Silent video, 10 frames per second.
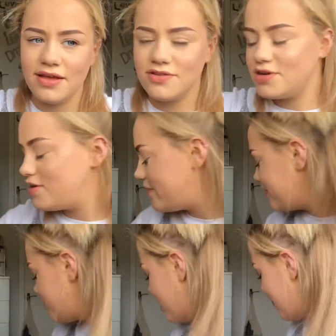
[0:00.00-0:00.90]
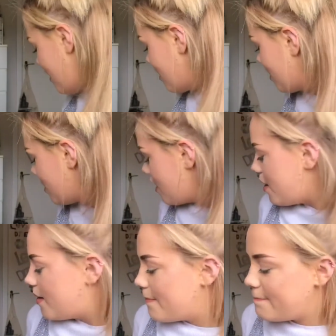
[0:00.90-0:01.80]
that, so it doesn't really do anything.
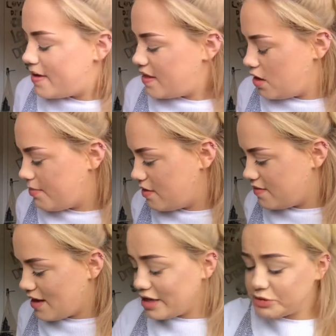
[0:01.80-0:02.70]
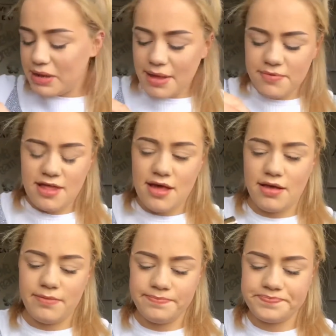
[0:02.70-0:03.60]
But then I'll be using a cashmere
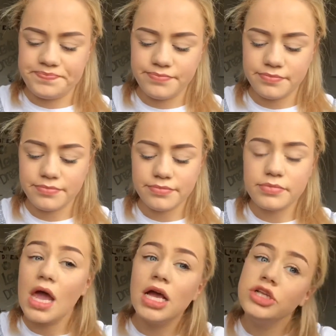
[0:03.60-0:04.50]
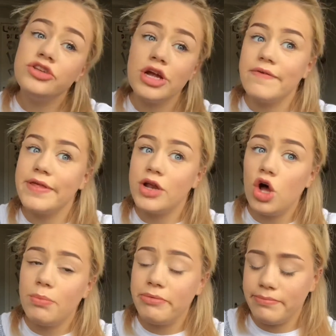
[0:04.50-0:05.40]
lipstick just over the top.